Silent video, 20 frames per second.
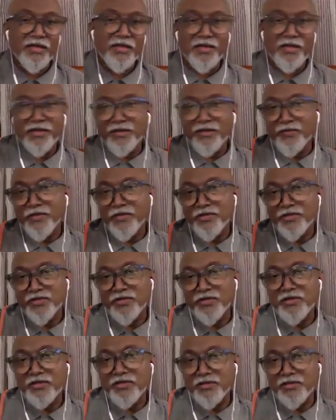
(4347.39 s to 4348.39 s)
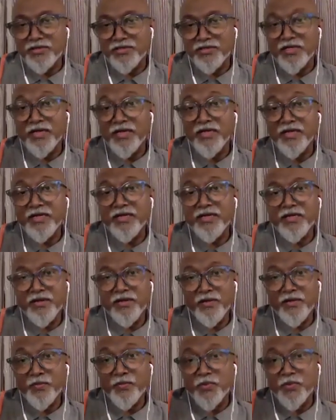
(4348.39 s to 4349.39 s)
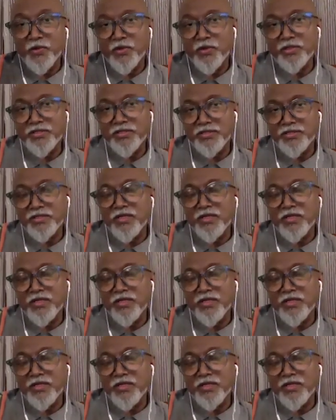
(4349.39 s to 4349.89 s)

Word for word: and we should study reports